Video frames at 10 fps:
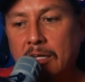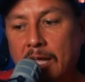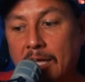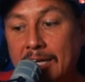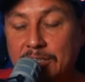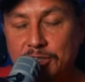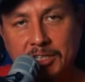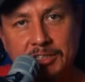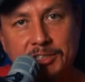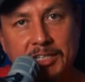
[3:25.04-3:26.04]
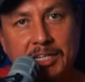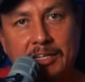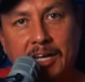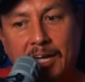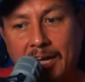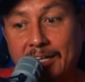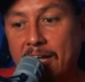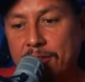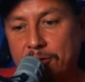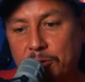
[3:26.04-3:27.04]
And as you can see, I
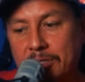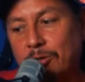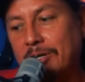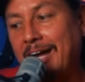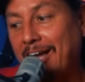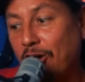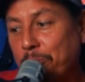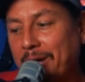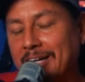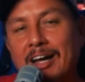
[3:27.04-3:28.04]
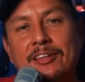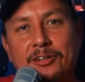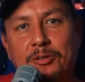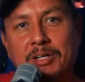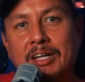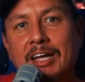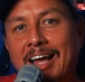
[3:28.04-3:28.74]
got through it, or I hope I got through it.